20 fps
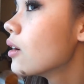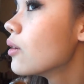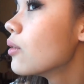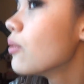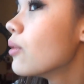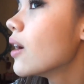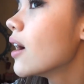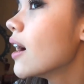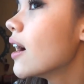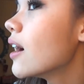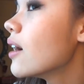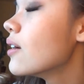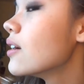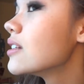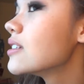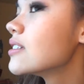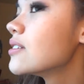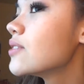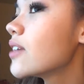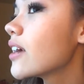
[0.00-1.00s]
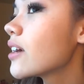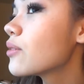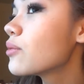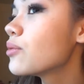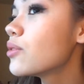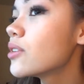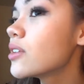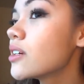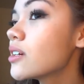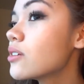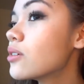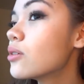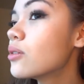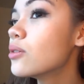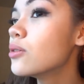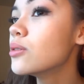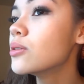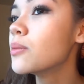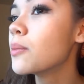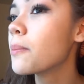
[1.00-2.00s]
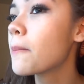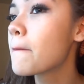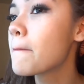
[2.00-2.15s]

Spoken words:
Wow, it's like really cold.